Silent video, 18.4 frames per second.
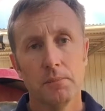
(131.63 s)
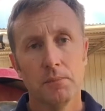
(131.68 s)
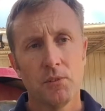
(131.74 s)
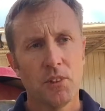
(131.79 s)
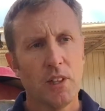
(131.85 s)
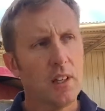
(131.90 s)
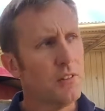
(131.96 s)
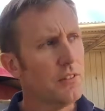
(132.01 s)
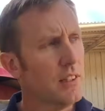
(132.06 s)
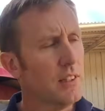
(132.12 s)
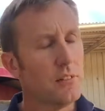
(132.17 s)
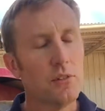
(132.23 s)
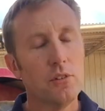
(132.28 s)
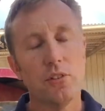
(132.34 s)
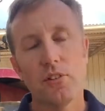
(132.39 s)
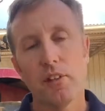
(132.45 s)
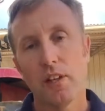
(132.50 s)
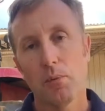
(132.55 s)
So southern
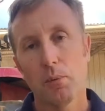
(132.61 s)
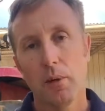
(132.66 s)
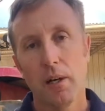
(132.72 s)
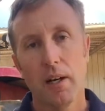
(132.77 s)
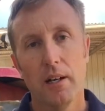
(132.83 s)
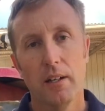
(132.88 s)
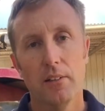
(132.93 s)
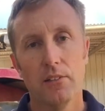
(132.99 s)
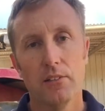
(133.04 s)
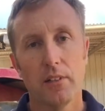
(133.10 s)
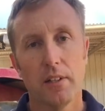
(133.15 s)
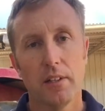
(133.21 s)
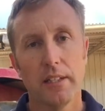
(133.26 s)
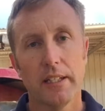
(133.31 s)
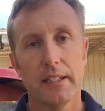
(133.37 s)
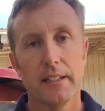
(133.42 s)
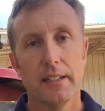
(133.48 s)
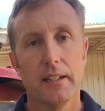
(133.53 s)
New South Wales, I
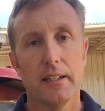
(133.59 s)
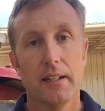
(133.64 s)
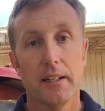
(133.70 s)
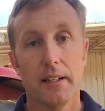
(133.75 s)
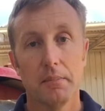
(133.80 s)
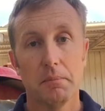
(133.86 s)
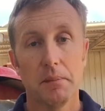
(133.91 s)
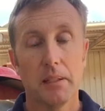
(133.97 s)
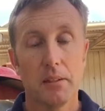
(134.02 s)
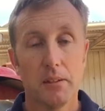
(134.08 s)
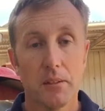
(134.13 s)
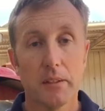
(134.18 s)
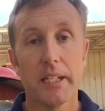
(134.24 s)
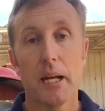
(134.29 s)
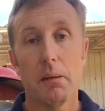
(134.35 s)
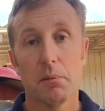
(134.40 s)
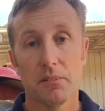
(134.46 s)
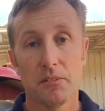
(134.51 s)
think uh, you know there are a
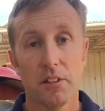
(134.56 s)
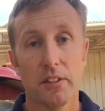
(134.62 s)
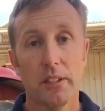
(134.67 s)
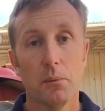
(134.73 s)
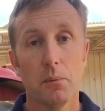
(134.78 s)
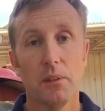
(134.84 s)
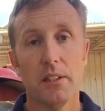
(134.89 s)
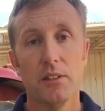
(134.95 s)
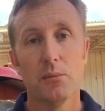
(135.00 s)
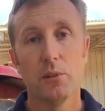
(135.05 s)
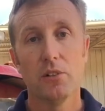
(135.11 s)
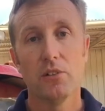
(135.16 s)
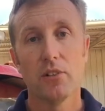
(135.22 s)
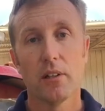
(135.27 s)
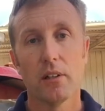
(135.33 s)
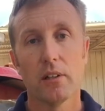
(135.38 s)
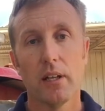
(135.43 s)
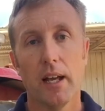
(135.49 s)
couple of key weeds
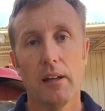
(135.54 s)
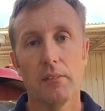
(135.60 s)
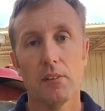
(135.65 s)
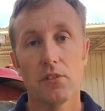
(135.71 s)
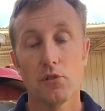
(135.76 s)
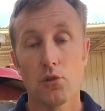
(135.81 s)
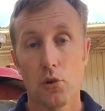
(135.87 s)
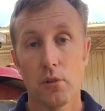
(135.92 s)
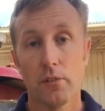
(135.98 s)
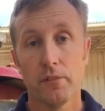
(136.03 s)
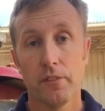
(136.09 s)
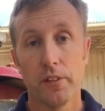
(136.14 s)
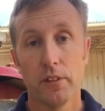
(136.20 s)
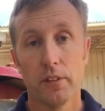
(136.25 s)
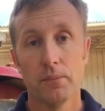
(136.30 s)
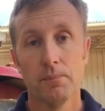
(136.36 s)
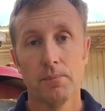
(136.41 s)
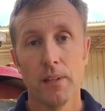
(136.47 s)
which it'll have a strong fit
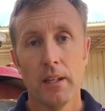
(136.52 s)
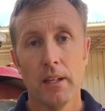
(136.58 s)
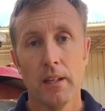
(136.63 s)
on.